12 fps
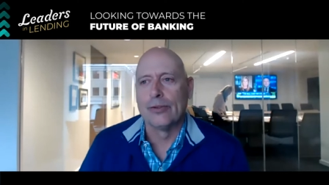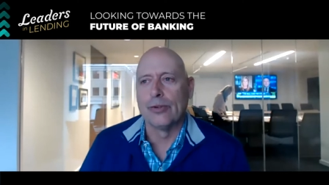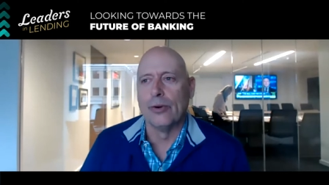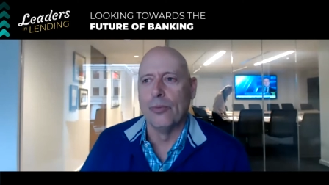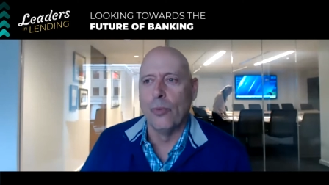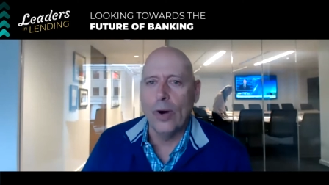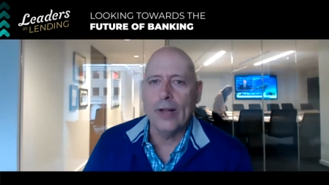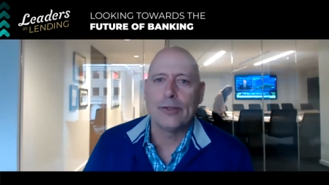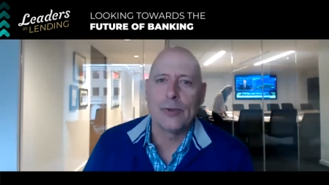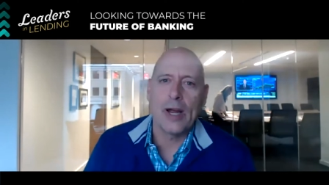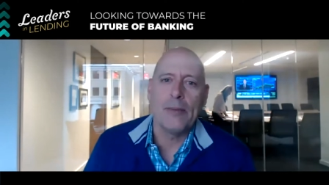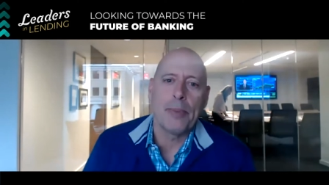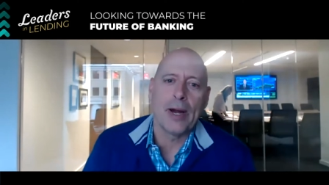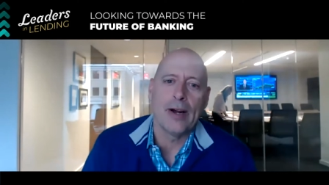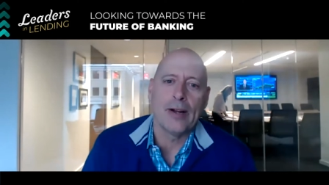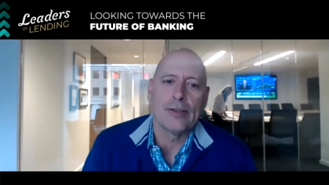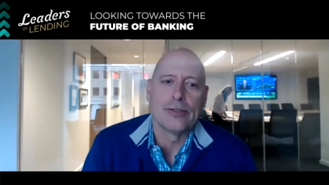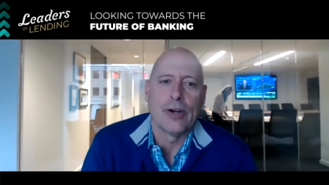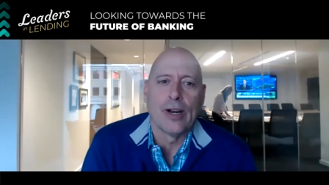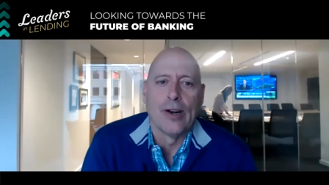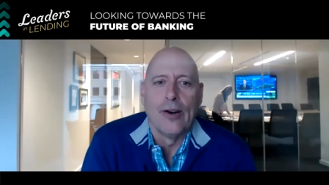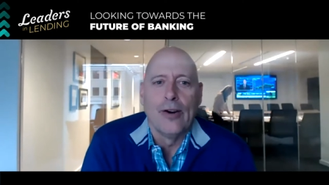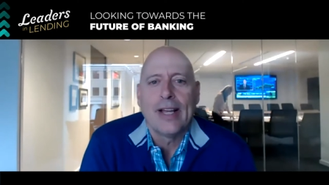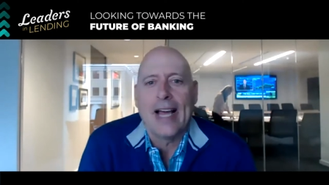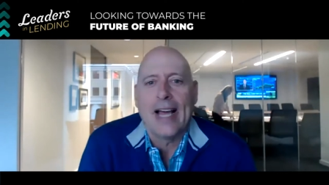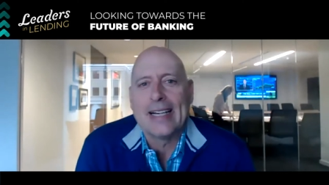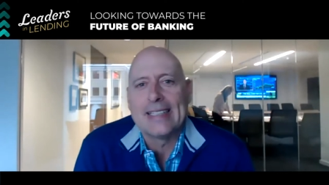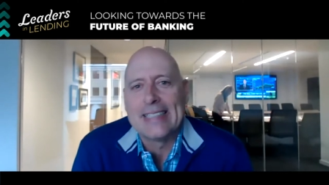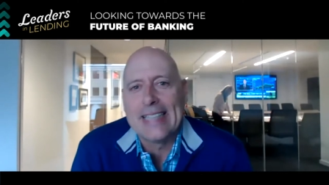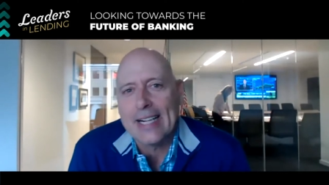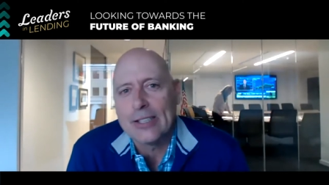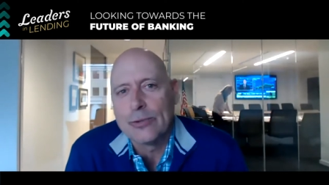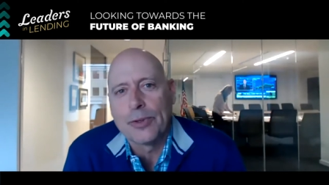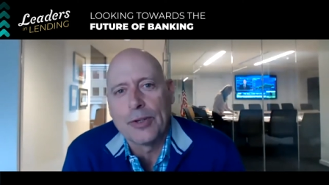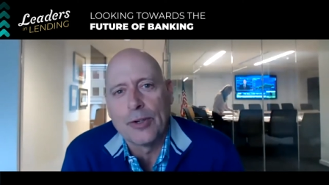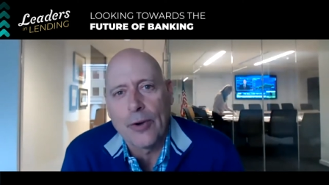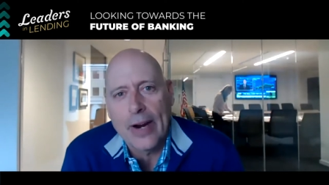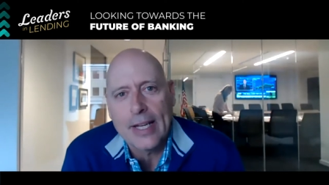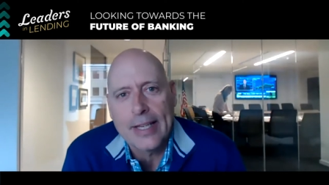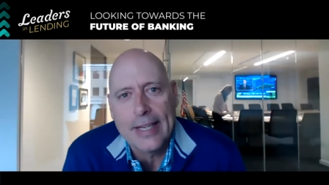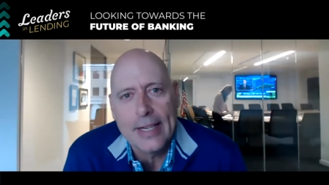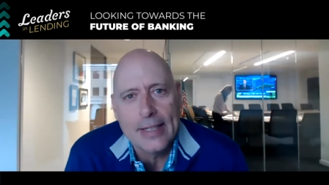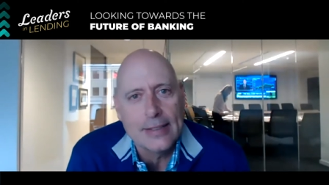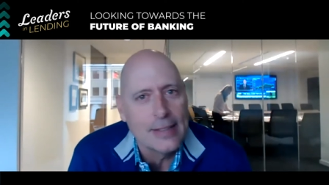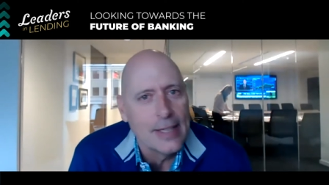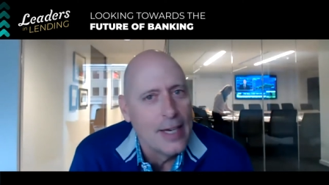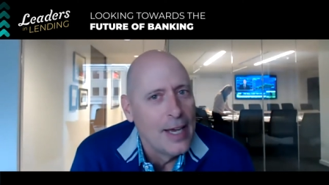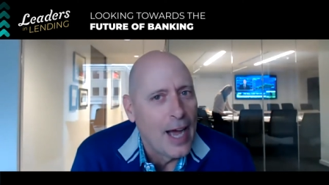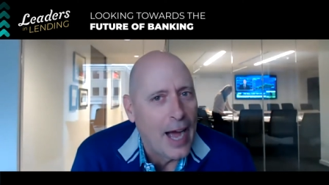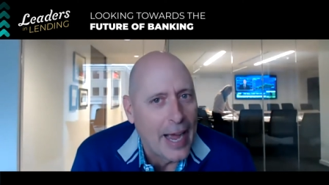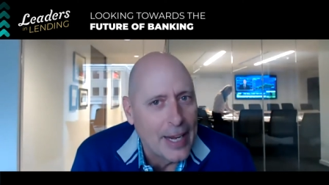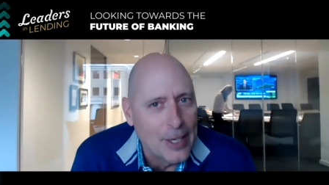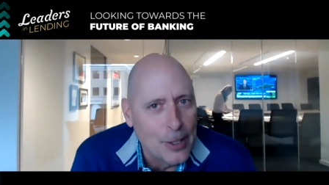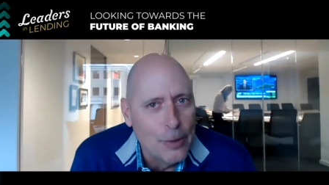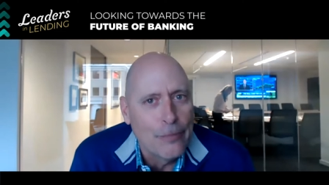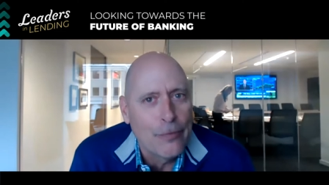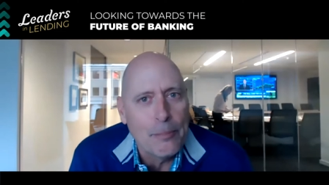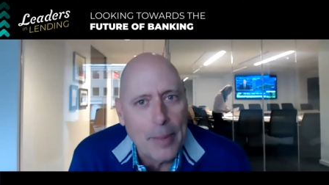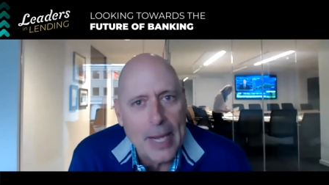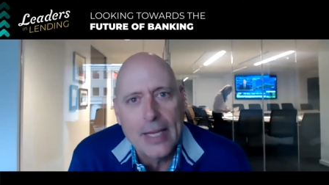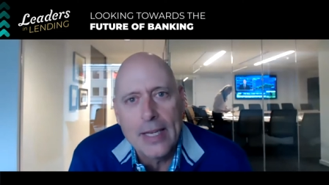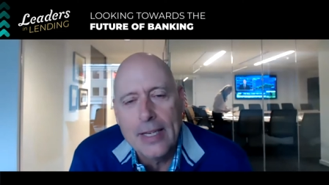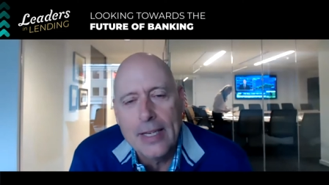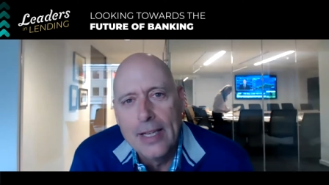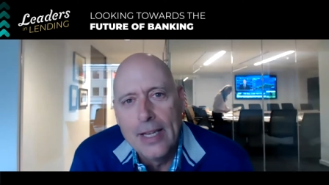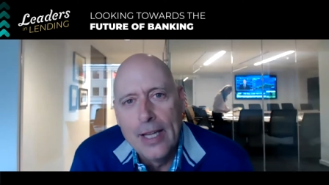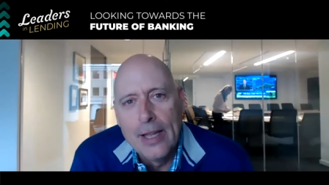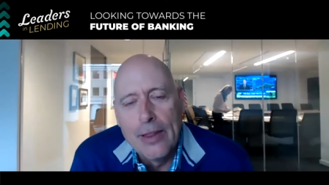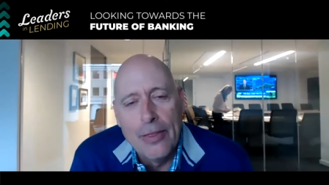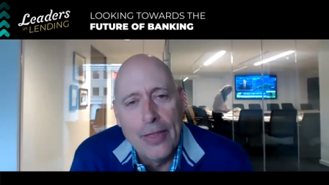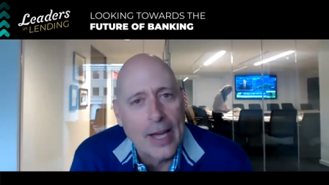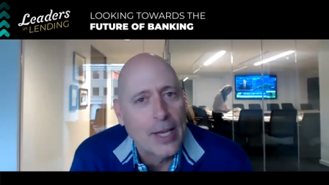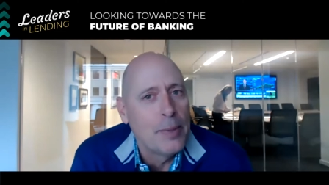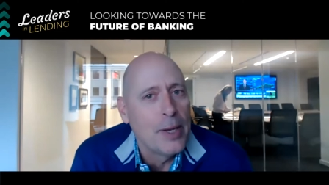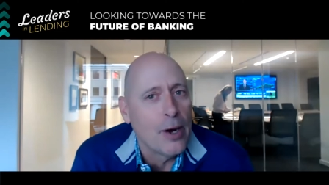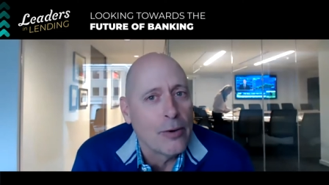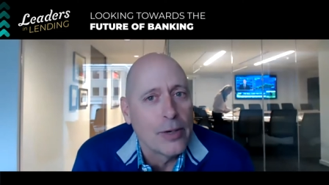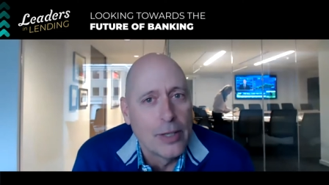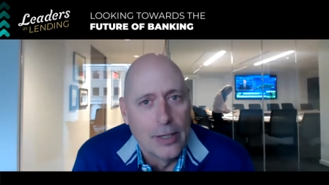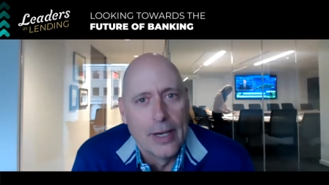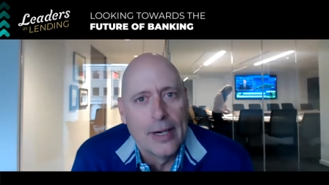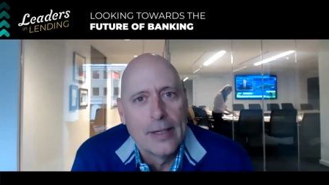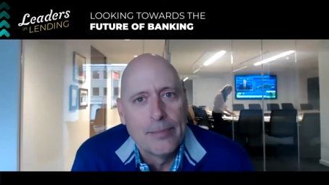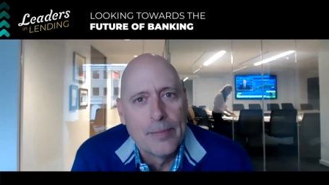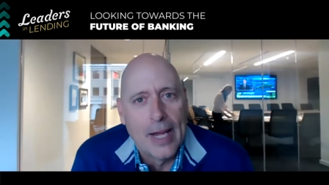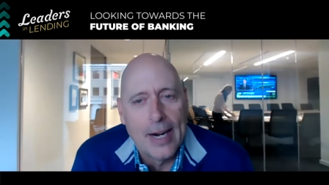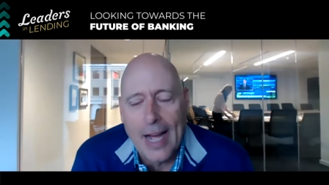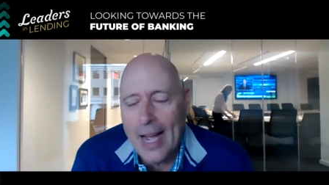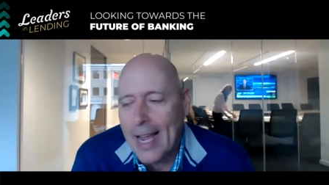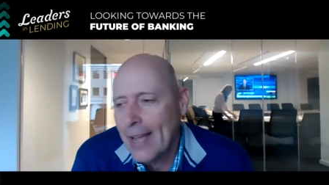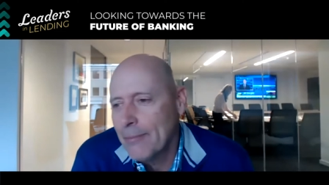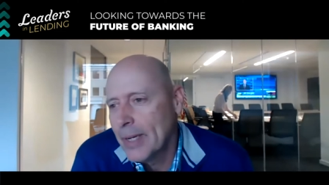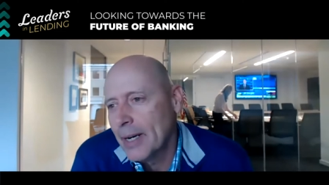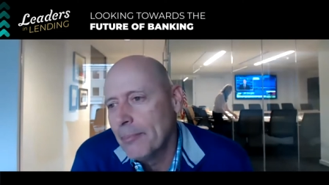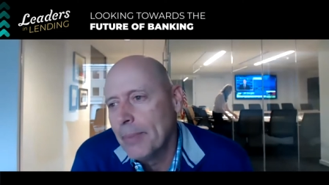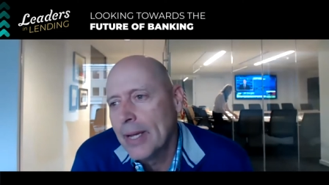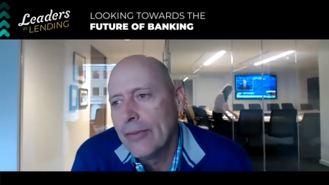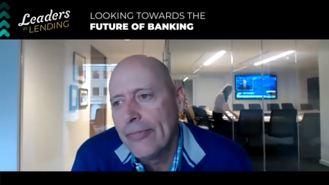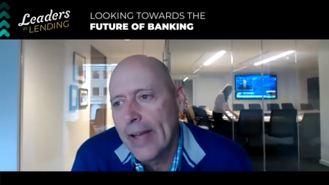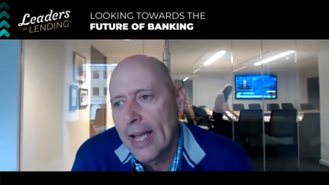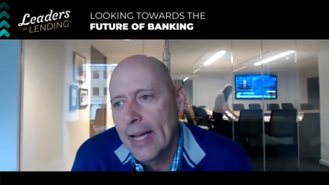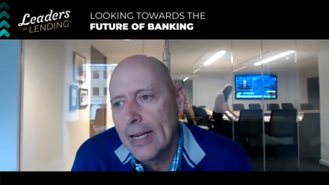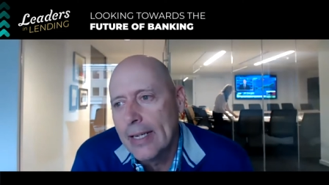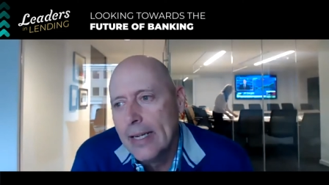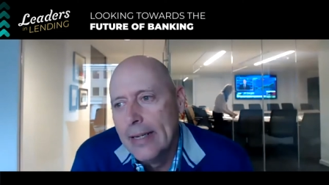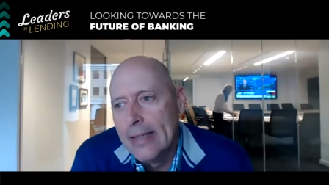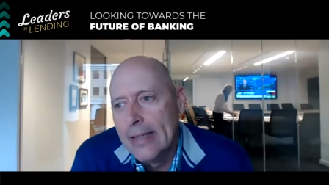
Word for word: So once grandparents started learning how to text with their grandkids, I knew for banking that could be all good. And I have been a big fan